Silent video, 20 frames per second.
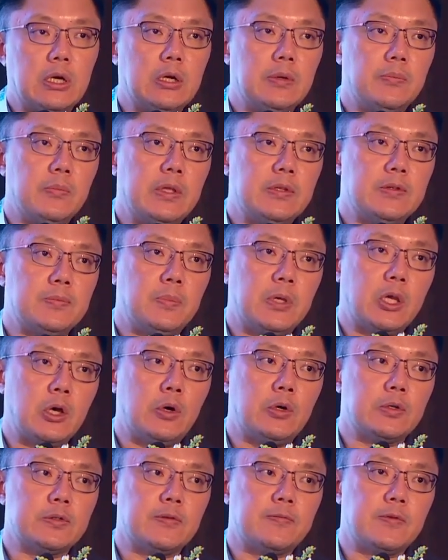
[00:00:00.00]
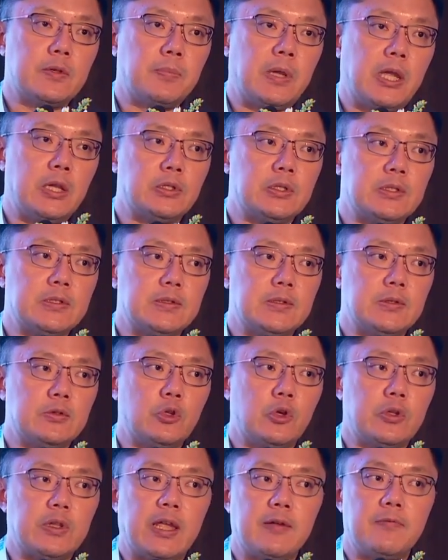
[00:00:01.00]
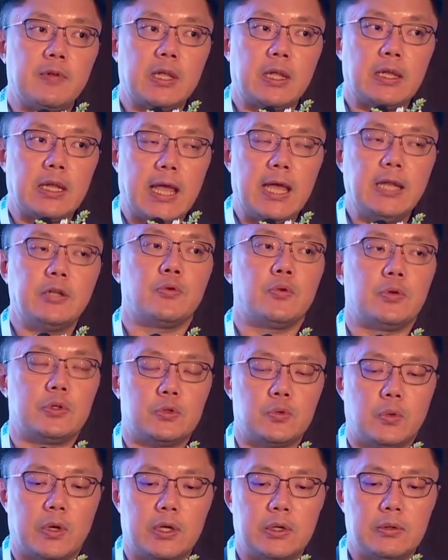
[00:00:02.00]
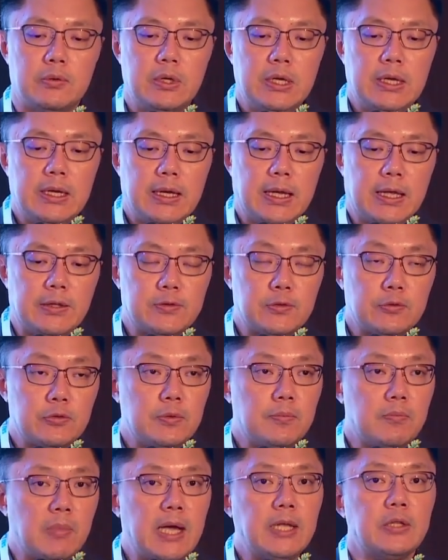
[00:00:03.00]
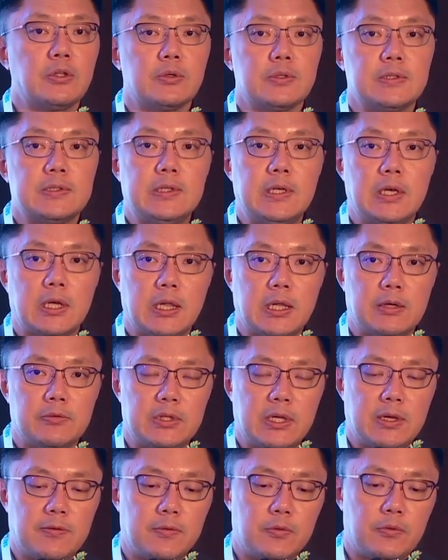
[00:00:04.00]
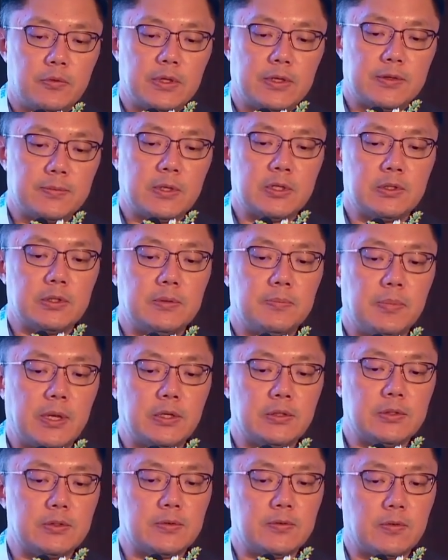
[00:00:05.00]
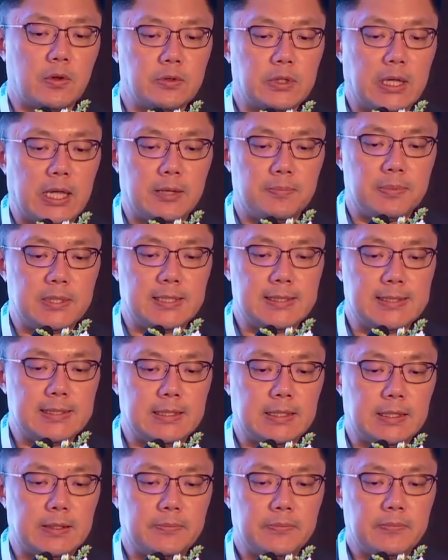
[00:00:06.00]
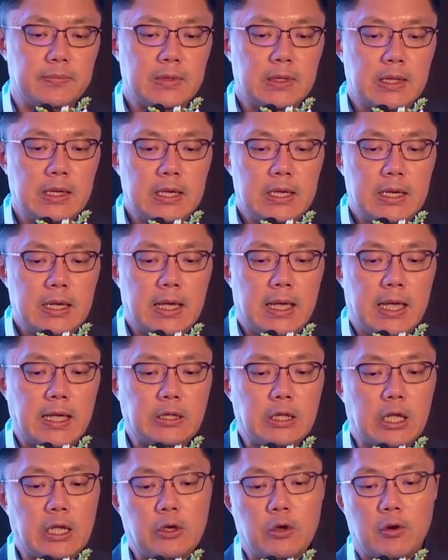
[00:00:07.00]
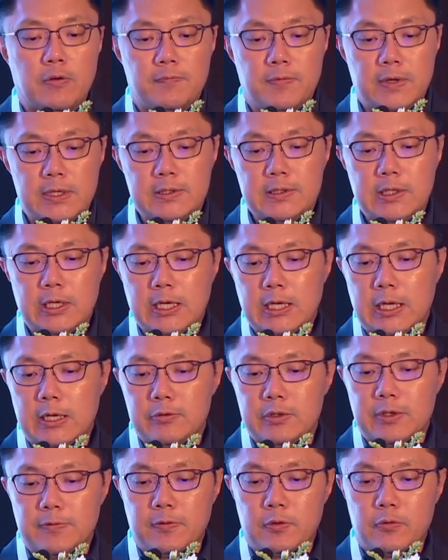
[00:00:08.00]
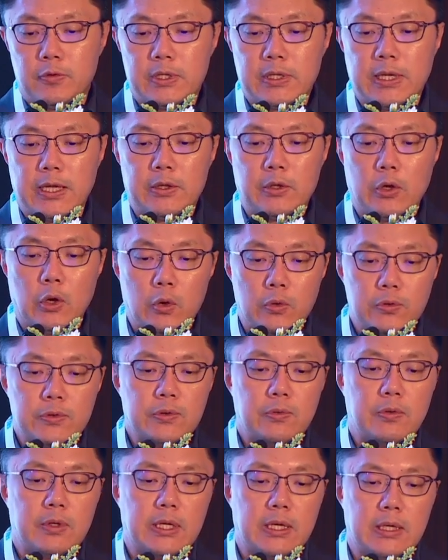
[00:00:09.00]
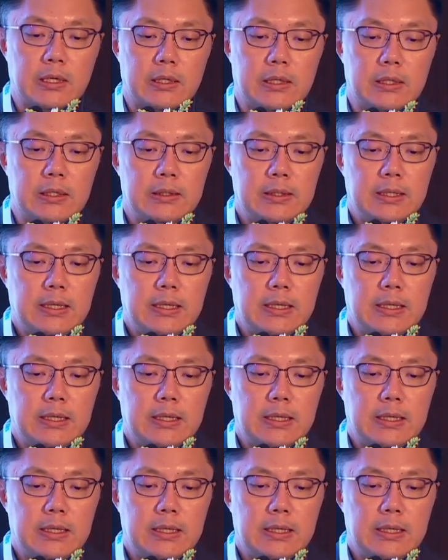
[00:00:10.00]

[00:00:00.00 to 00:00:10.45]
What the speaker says: is because of the patients not having an adequate dwell. And so you might not see a cloudy effluent, especially in patients on APD. And conversely, cloudy fluid can also occur